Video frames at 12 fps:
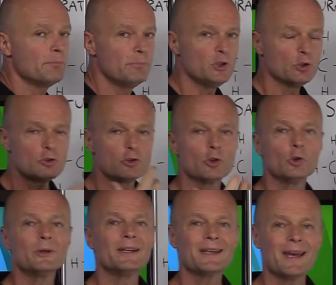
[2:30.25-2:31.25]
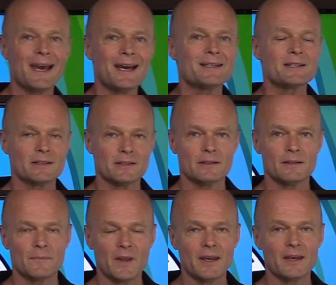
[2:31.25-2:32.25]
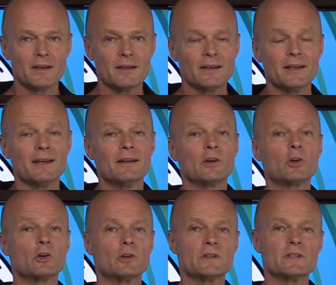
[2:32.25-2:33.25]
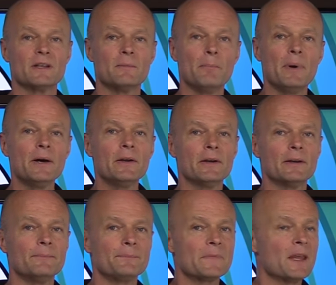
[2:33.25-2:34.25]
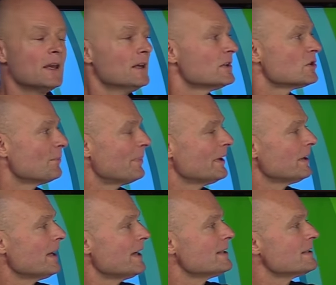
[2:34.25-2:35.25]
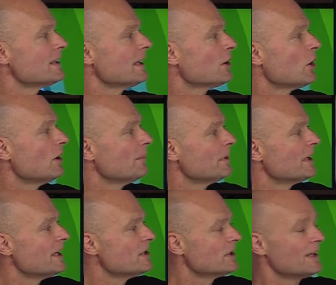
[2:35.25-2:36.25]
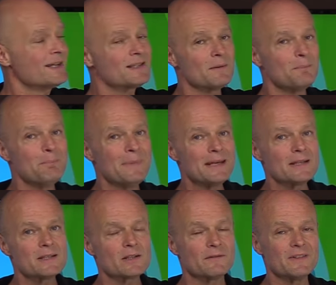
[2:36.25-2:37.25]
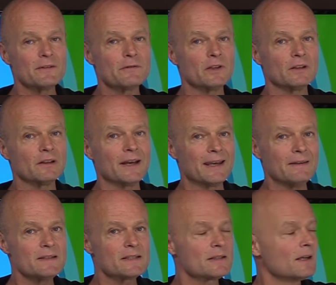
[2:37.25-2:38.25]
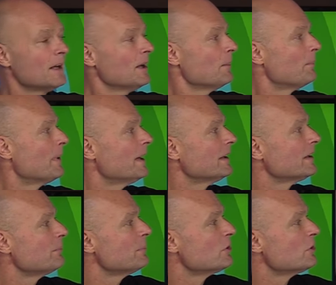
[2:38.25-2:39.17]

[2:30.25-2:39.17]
butyric acid, and it occurs in butter. So butter has a combination, it has a mix of different lengths, but